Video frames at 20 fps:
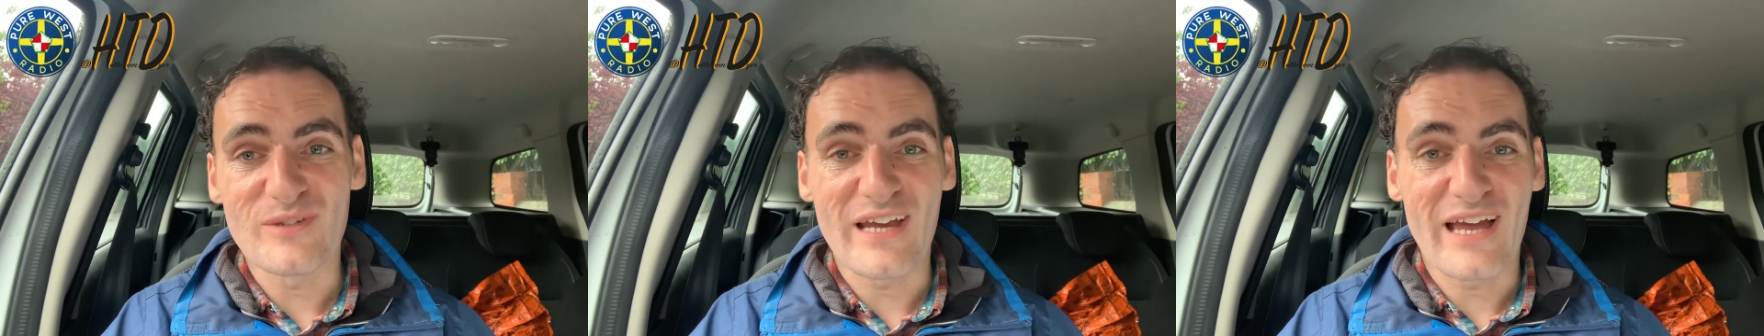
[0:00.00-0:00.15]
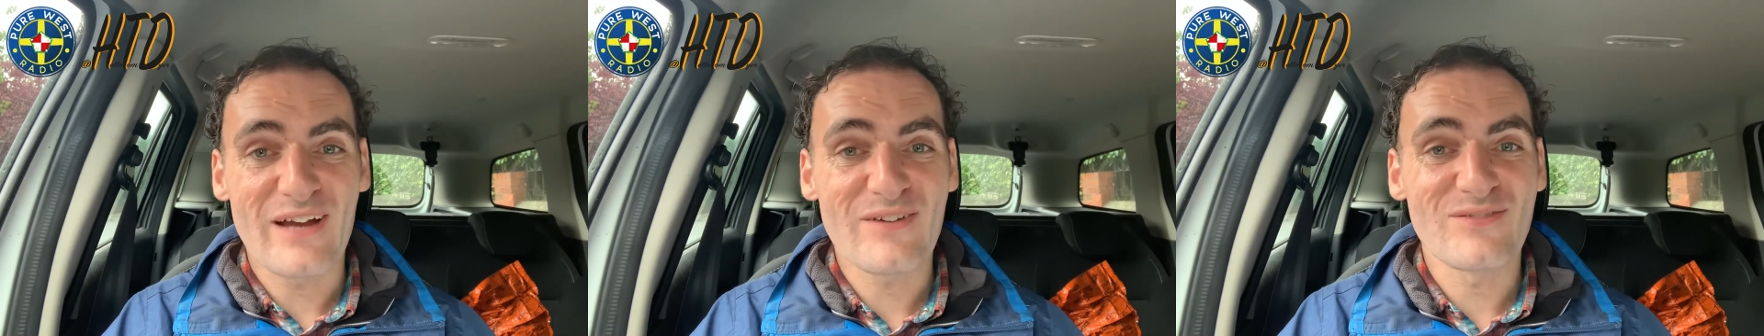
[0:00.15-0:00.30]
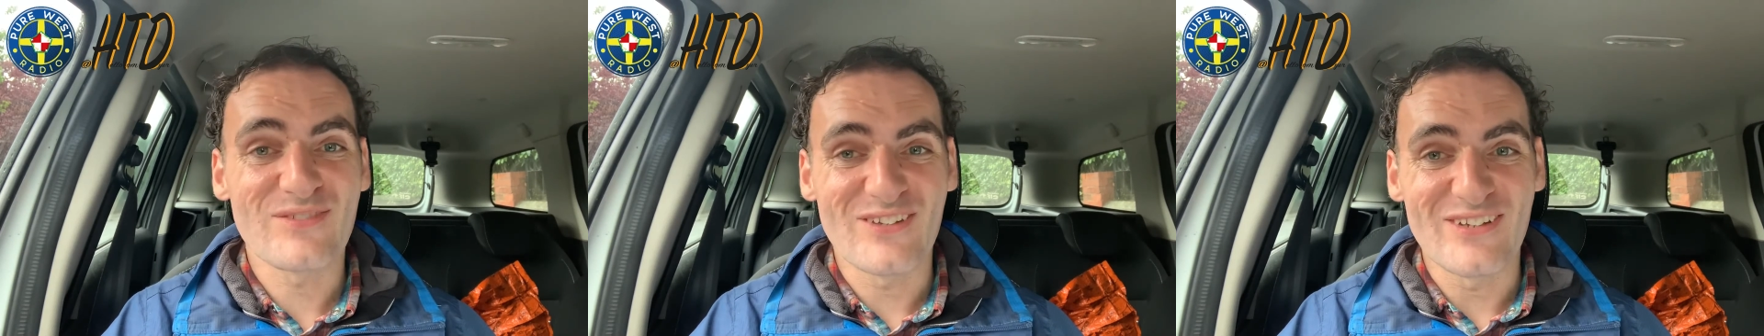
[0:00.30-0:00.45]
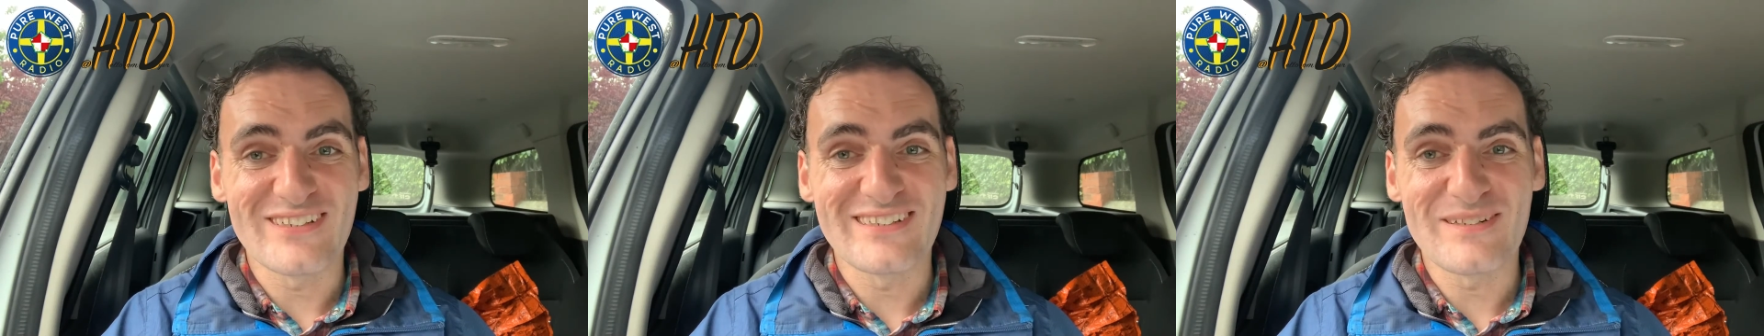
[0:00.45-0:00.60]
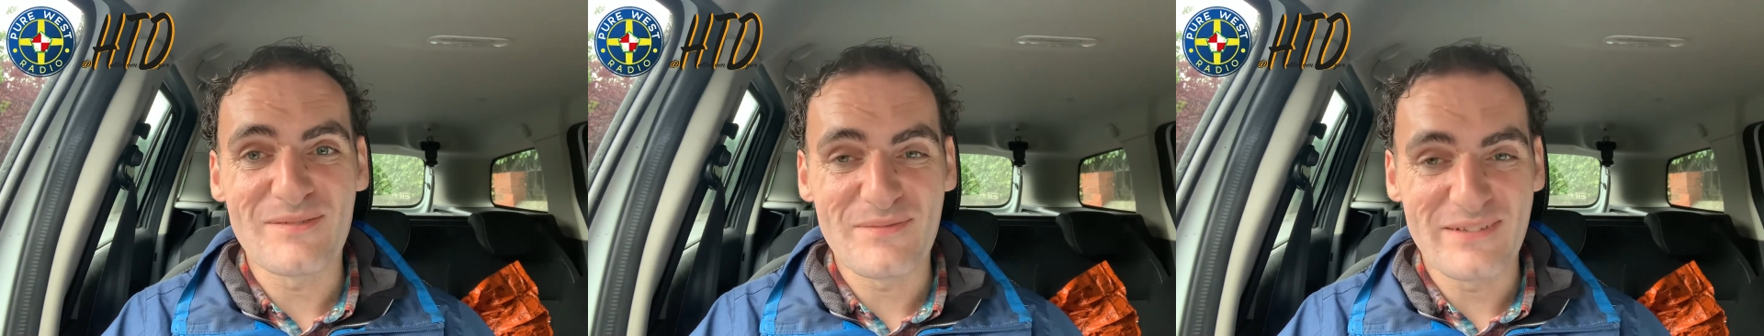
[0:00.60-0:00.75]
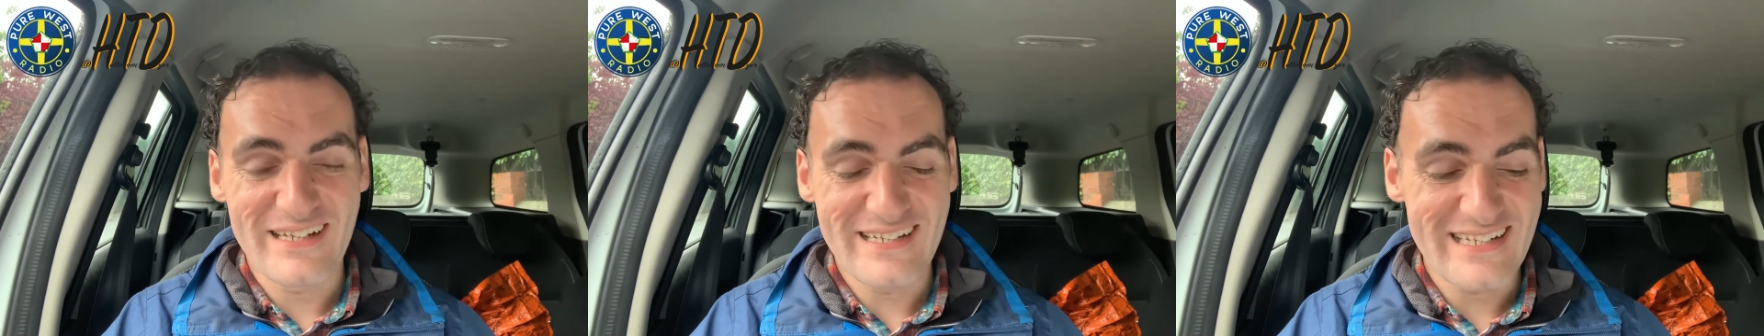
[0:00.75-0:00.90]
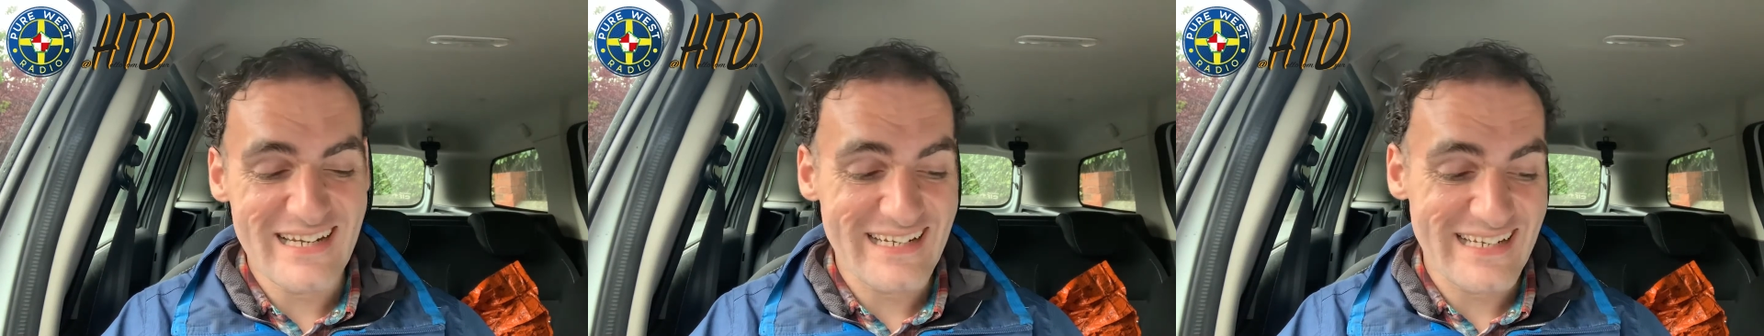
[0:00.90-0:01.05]
have done in
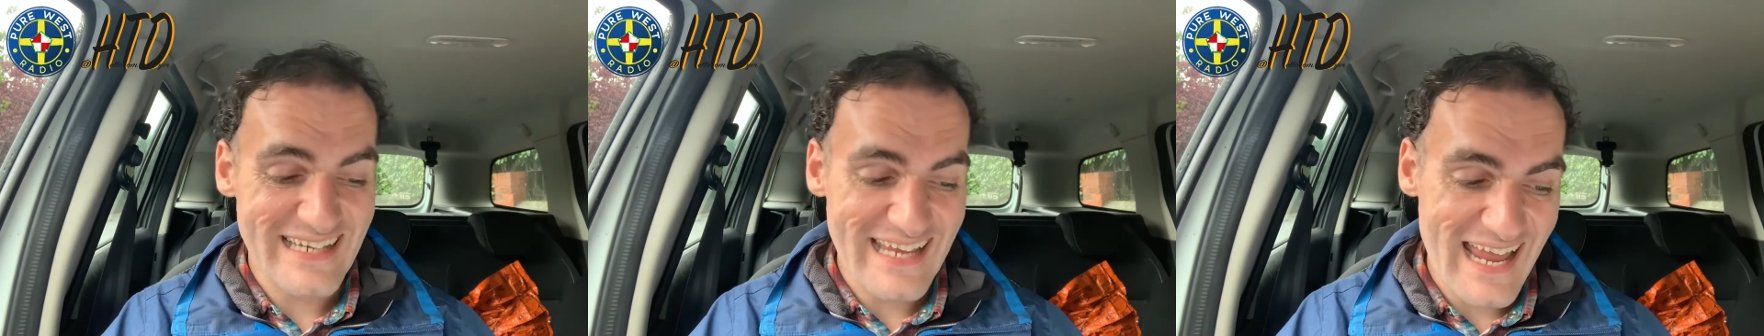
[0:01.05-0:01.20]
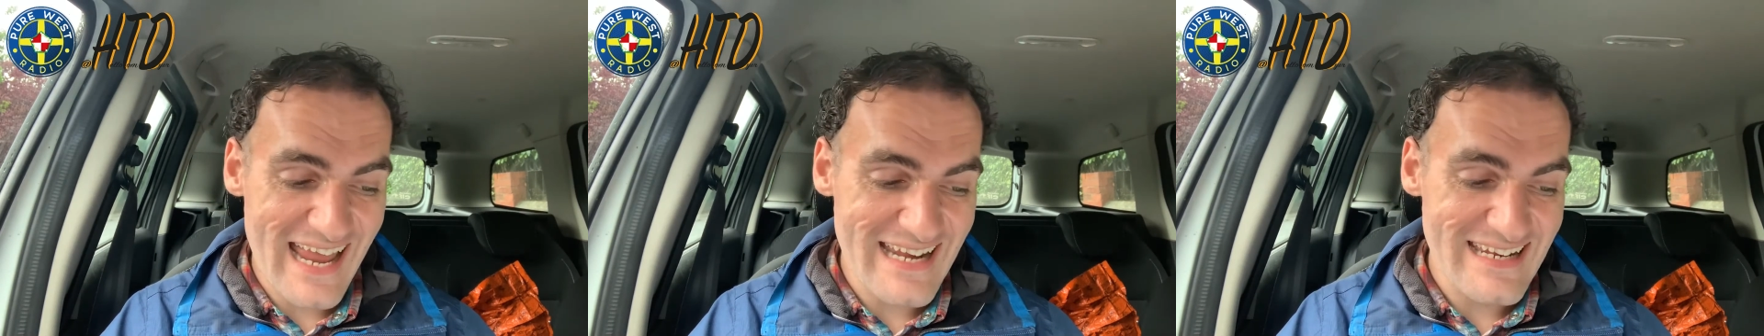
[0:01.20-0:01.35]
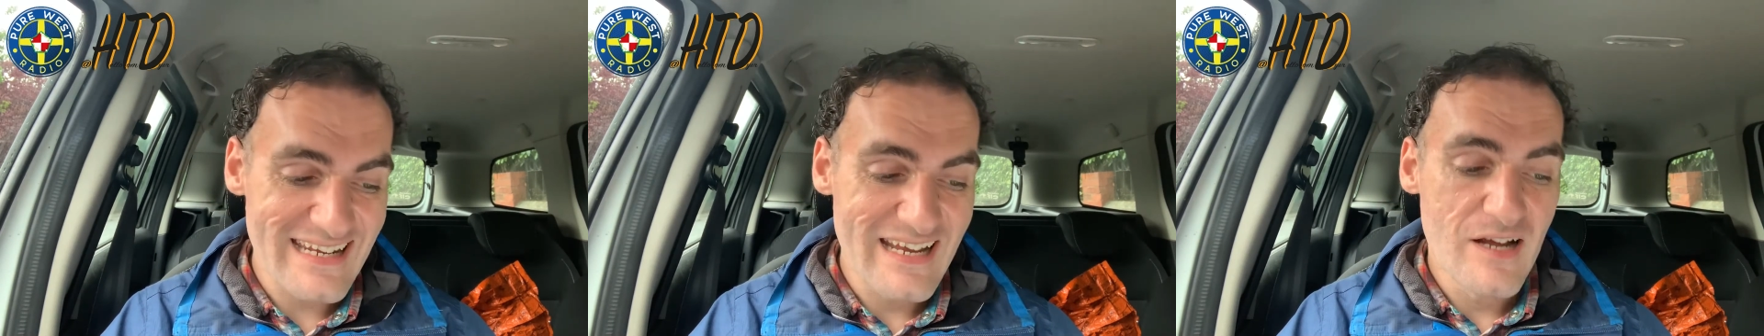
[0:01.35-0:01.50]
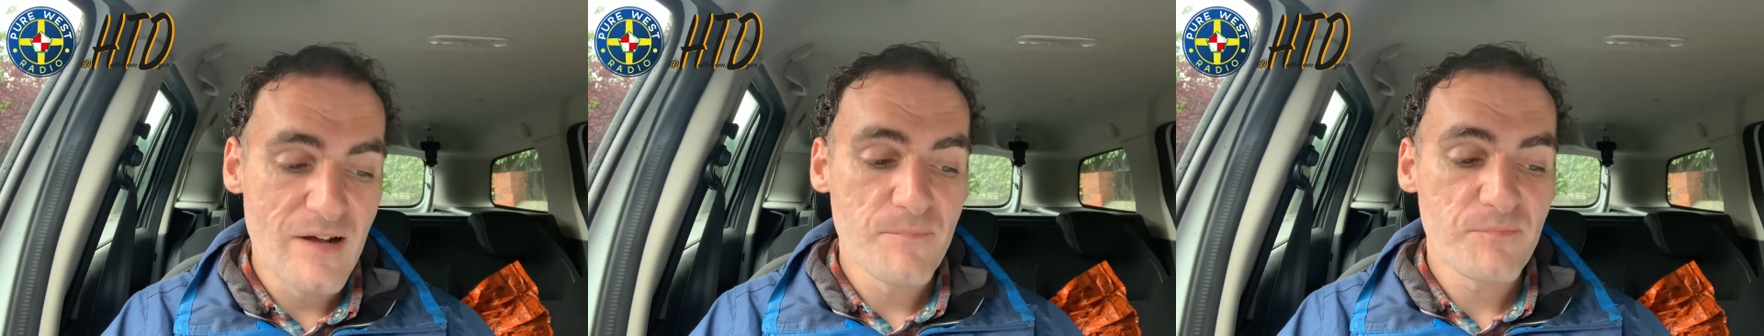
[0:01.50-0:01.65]
Mynediad again,